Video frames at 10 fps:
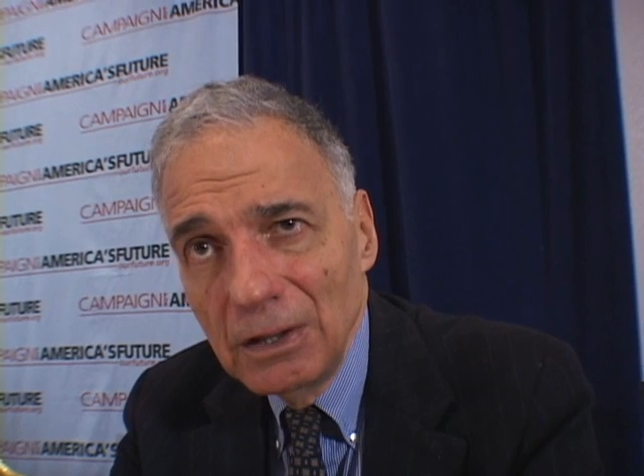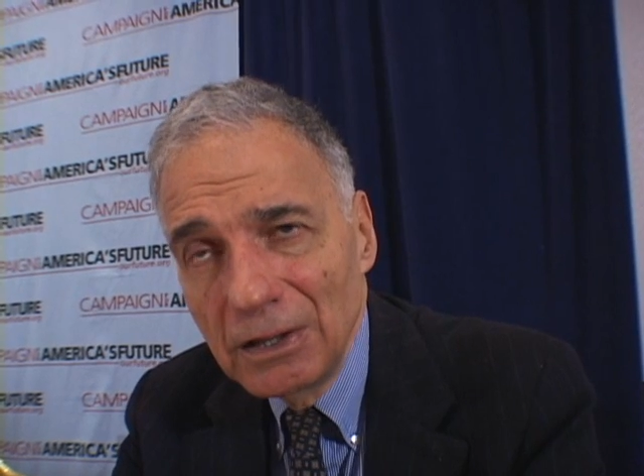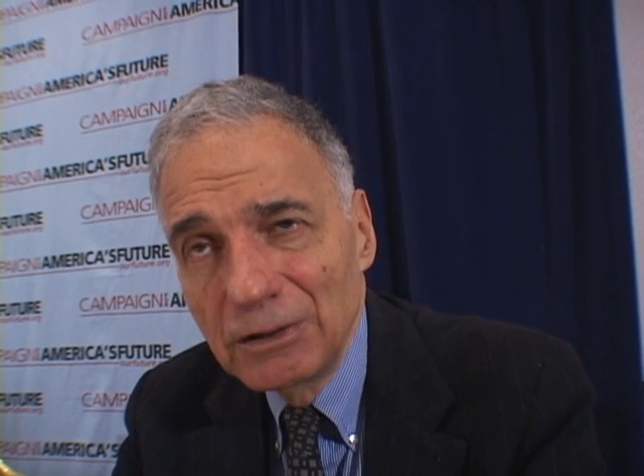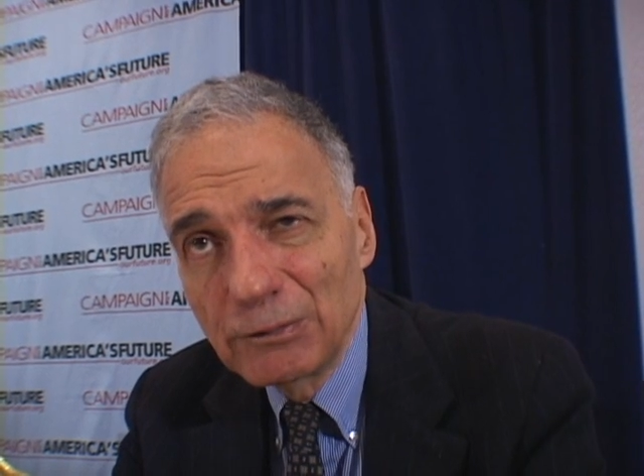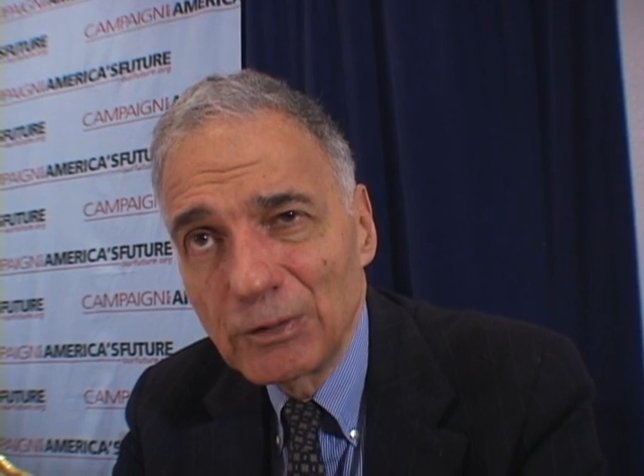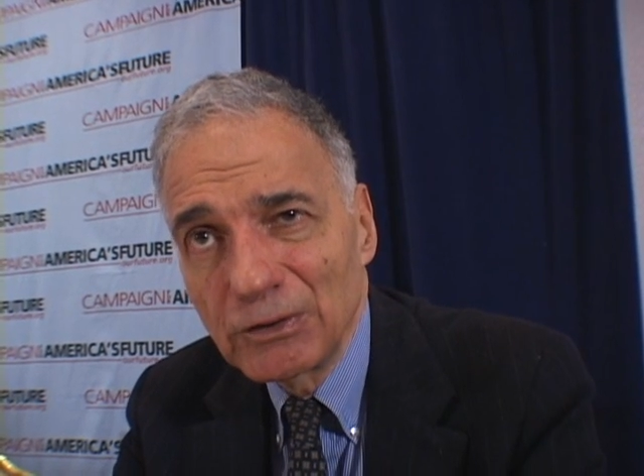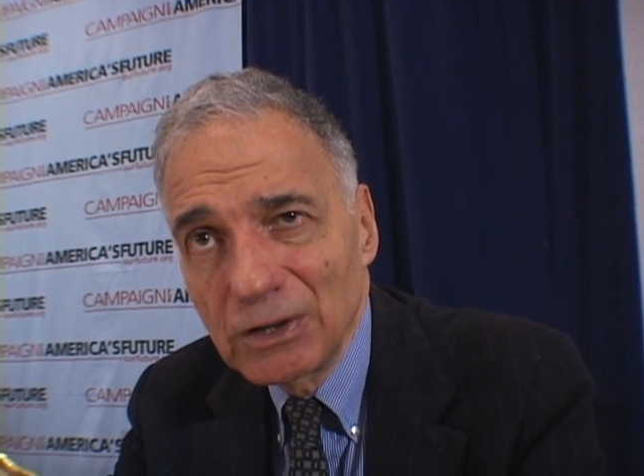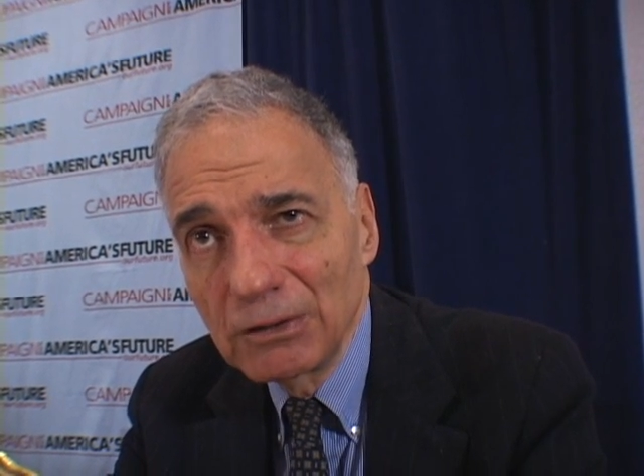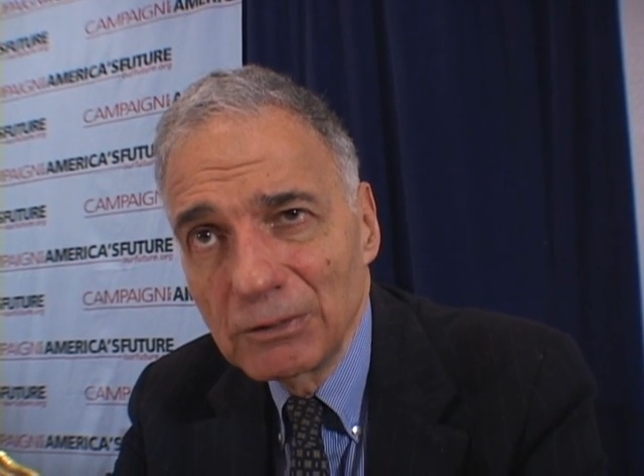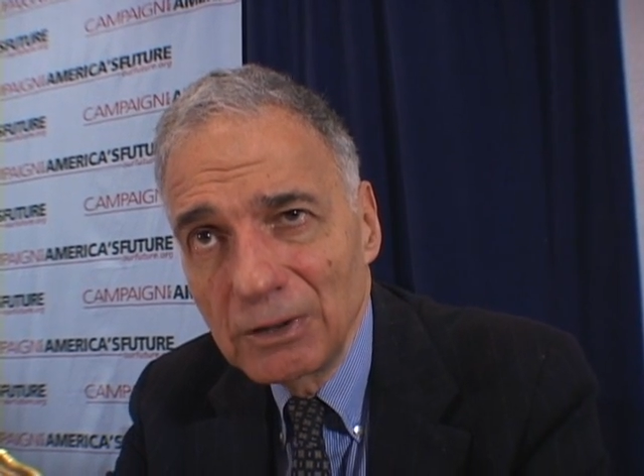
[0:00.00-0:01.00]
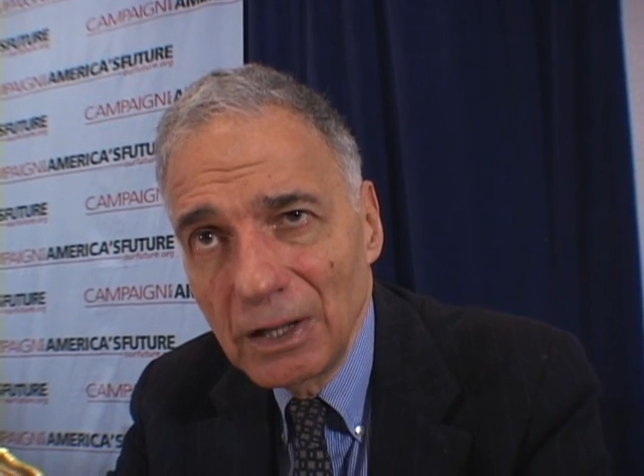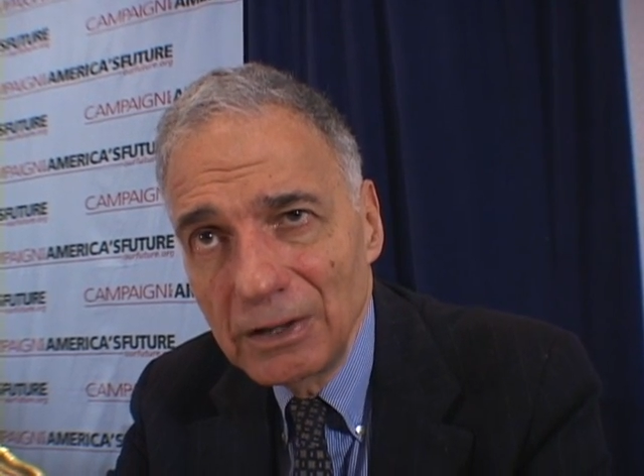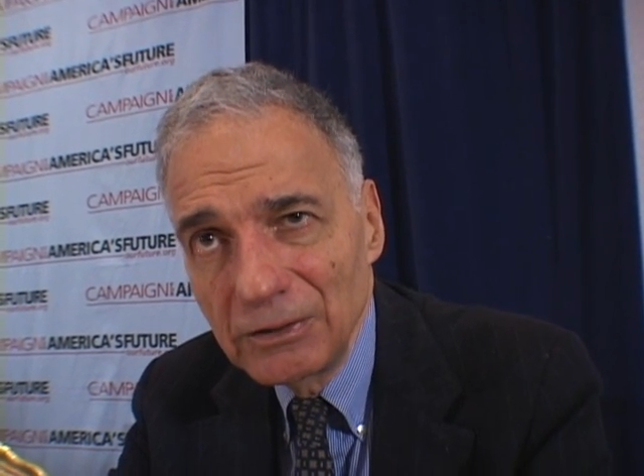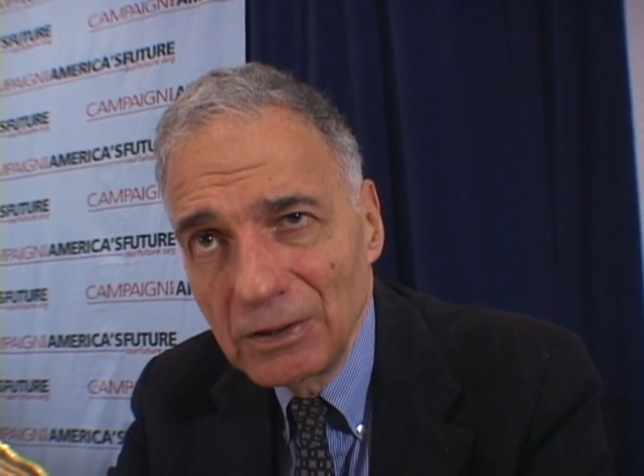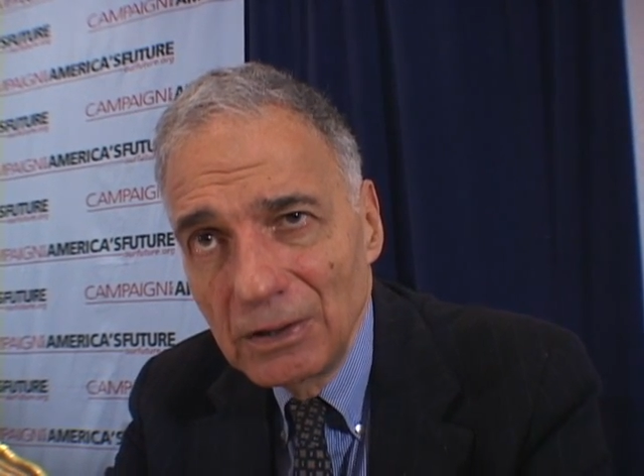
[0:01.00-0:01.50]
And the first 100
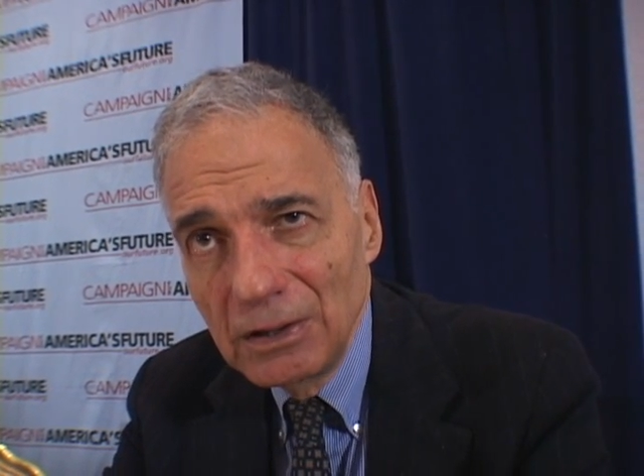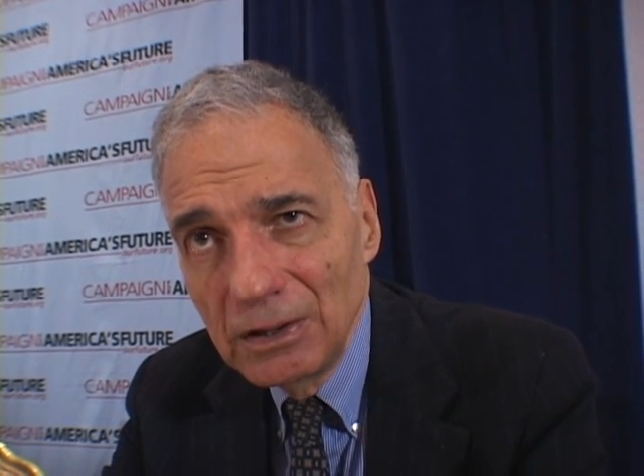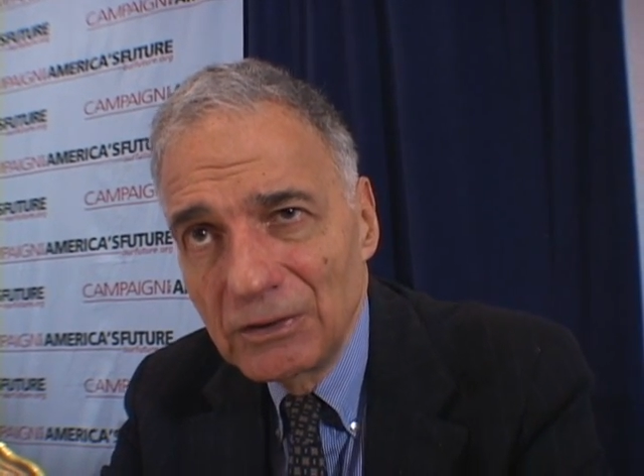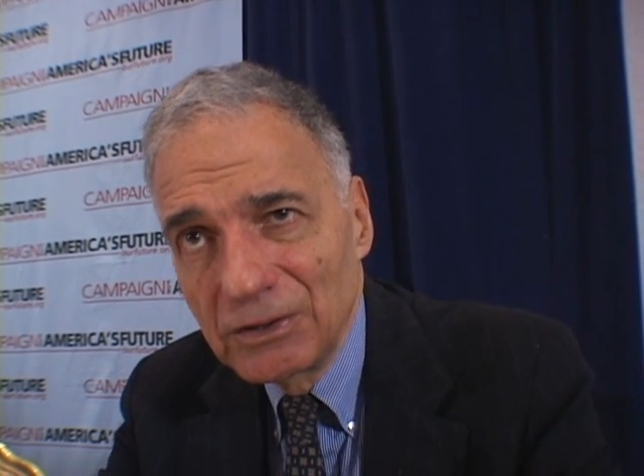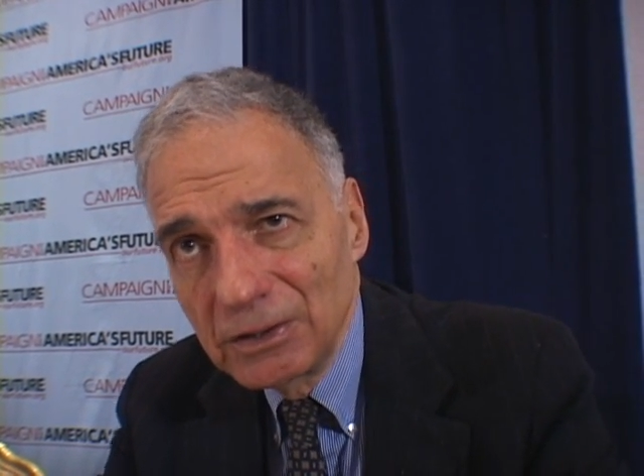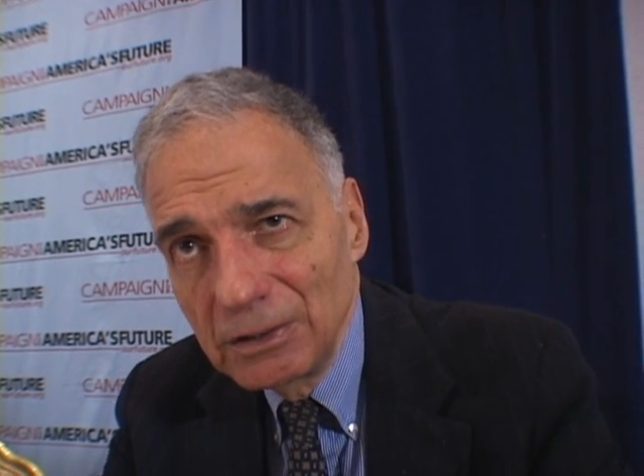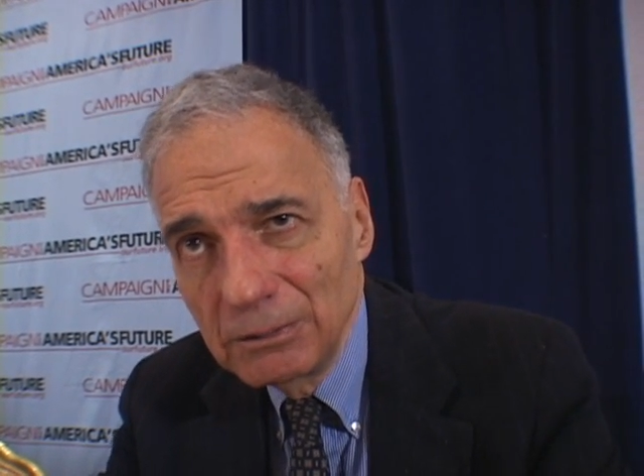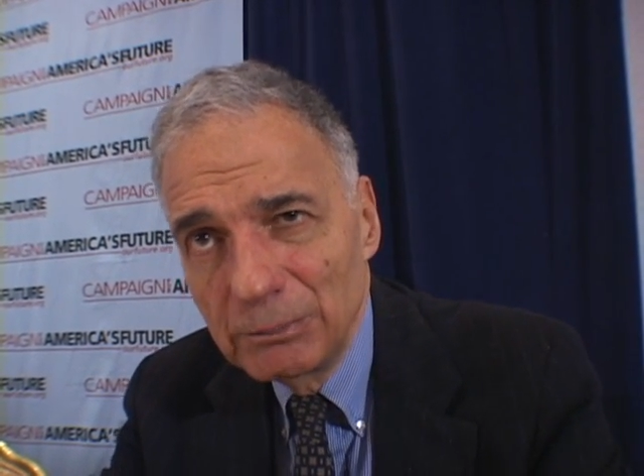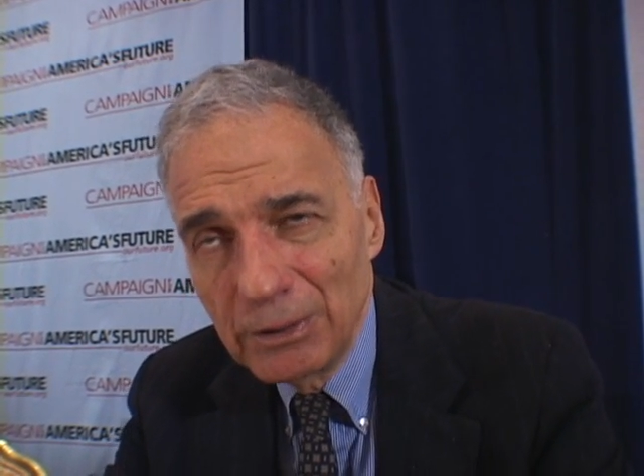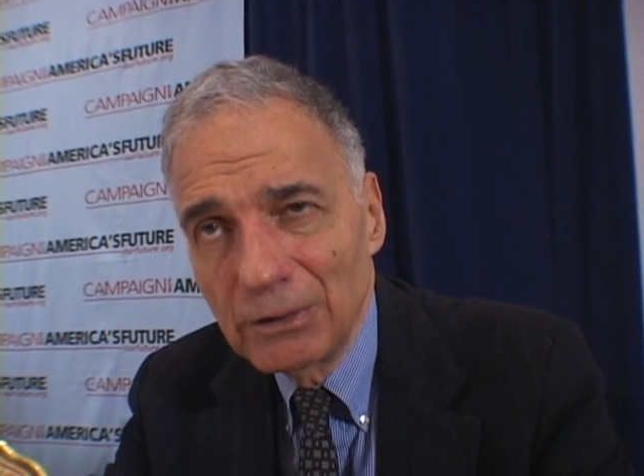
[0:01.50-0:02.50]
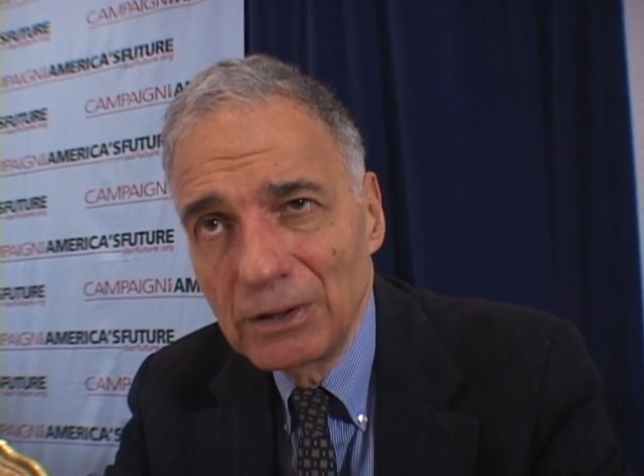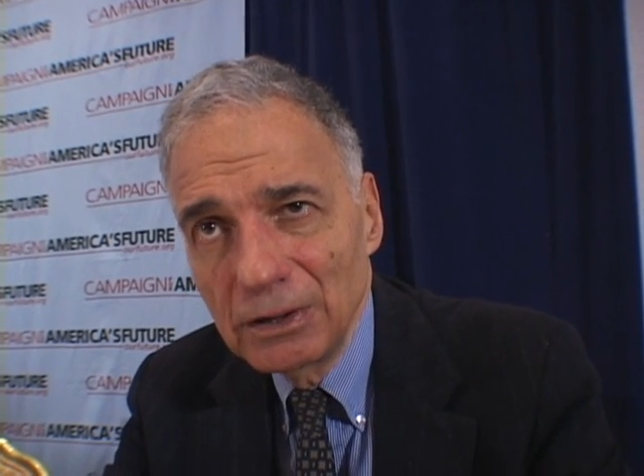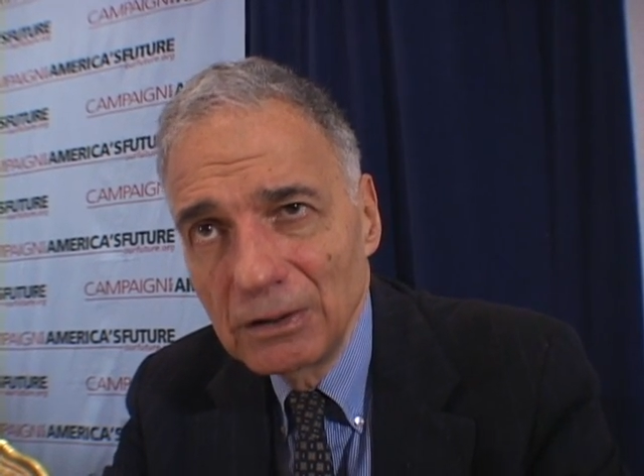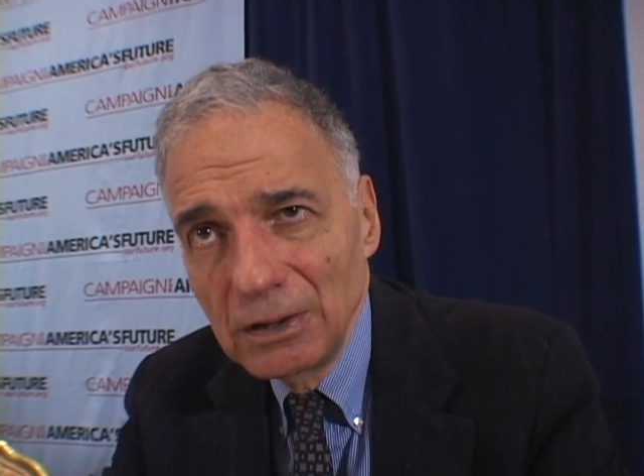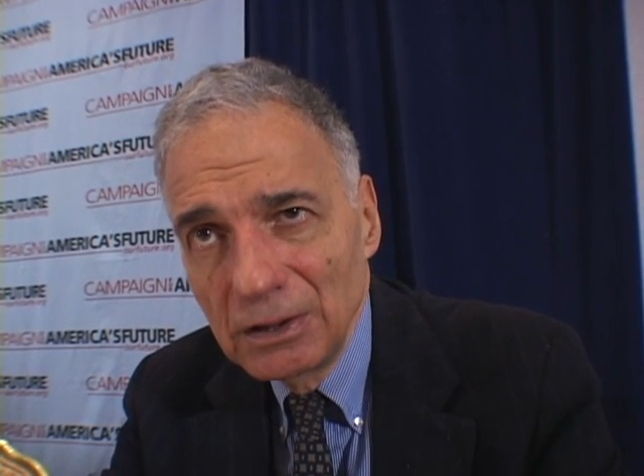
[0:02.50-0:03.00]
days is the
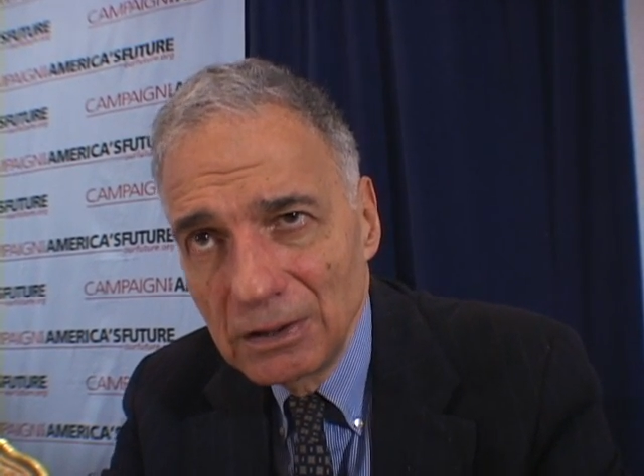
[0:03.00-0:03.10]
period